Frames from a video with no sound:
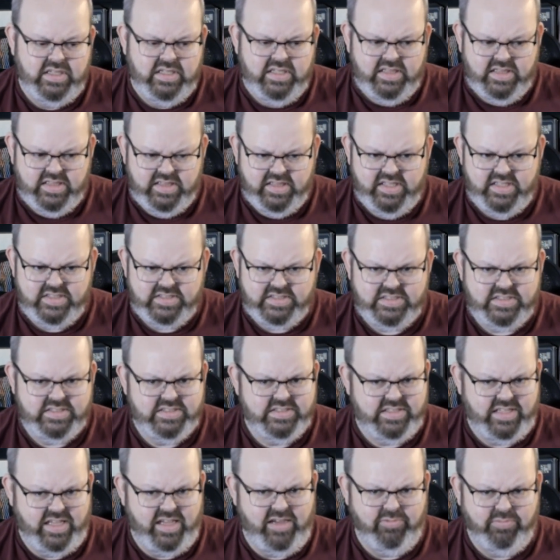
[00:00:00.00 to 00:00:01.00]

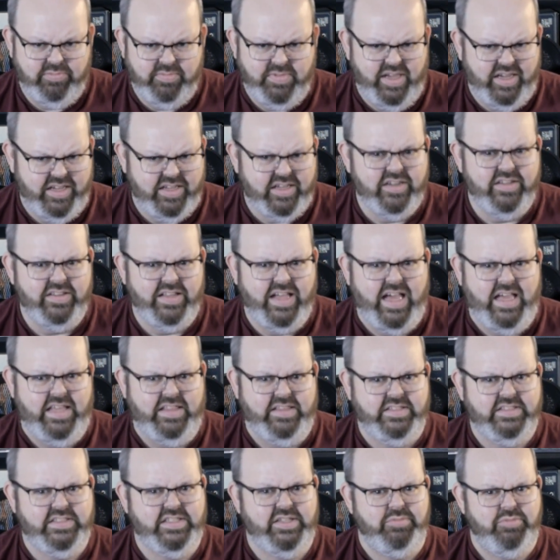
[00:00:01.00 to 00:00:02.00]
This, I'm not gonna lie,
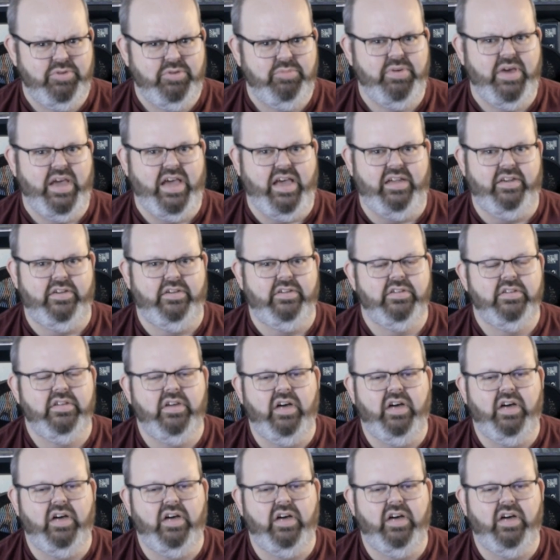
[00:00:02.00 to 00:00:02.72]
this can be bad.